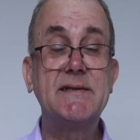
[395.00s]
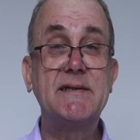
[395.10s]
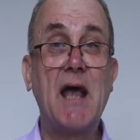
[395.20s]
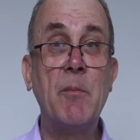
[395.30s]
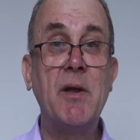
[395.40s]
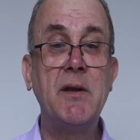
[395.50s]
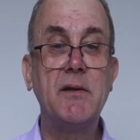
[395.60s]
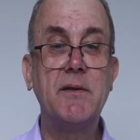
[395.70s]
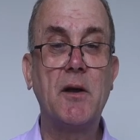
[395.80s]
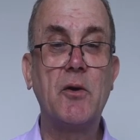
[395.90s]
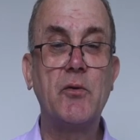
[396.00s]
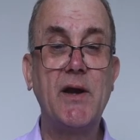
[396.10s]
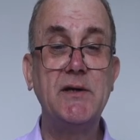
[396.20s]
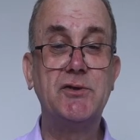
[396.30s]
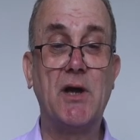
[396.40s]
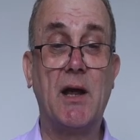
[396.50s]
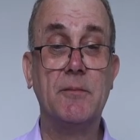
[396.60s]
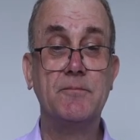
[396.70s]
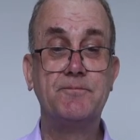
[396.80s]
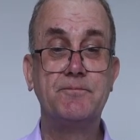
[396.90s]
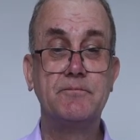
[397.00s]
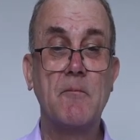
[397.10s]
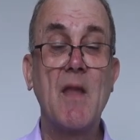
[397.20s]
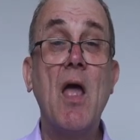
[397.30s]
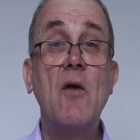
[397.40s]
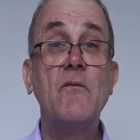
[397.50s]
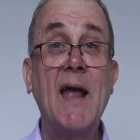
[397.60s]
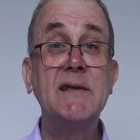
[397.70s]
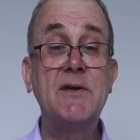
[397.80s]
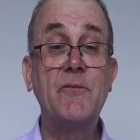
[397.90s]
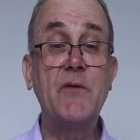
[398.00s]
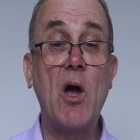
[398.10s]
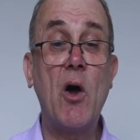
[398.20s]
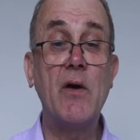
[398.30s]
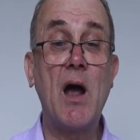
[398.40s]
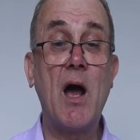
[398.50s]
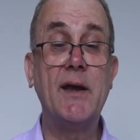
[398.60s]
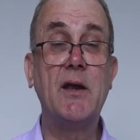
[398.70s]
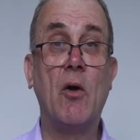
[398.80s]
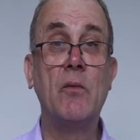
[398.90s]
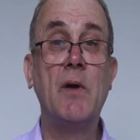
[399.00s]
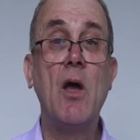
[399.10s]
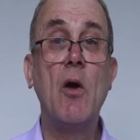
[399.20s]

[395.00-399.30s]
summon the creature. Fans of the horror icon